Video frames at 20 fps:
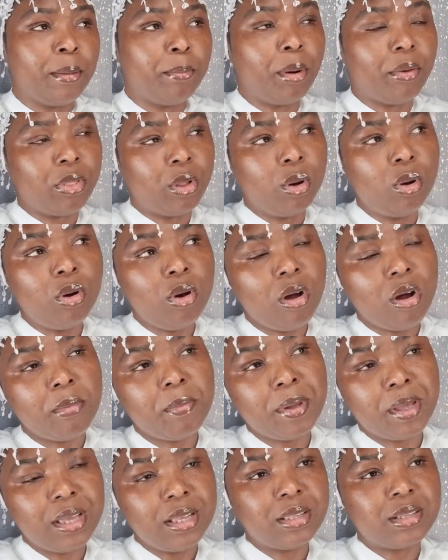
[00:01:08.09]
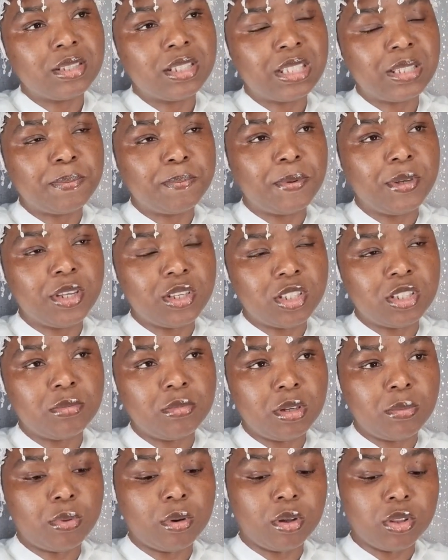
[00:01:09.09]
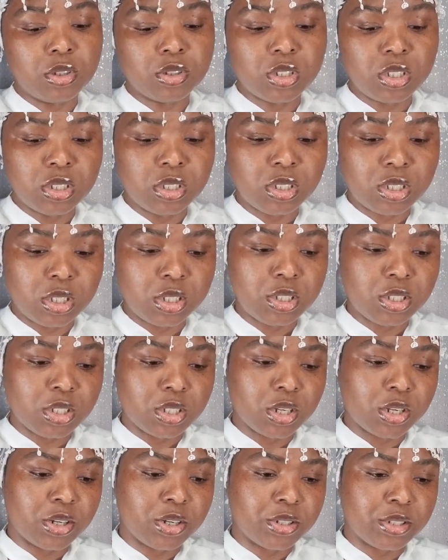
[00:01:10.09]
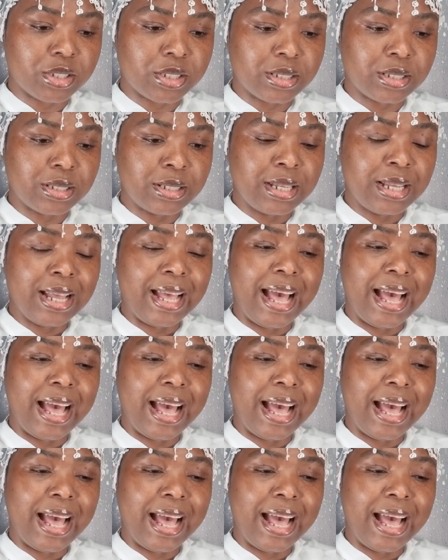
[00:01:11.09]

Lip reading: But the Lord began to speak to me, brothers and sisters.